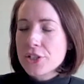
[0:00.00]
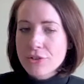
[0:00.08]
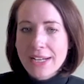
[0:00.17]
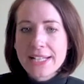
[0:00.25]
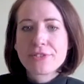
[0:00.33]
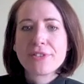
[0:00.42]

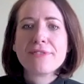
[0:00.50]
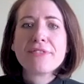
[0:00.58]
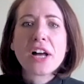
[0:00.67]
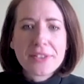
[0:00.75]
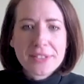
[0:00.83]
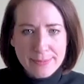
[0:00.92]
greater
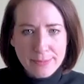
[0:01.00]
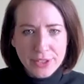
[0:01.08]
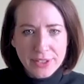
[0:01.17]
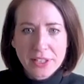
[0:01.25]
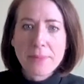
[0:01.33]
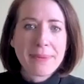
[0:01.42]

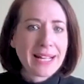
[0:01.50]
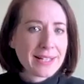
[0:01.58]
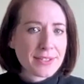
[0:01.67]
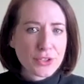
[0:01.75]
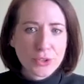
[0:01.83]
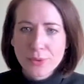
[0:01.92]
advancement compared
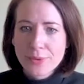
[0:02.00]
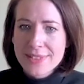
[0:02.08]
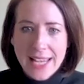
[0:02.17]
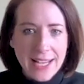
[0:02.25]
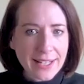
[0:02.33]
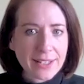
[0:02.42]
to
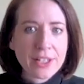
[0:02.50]
10,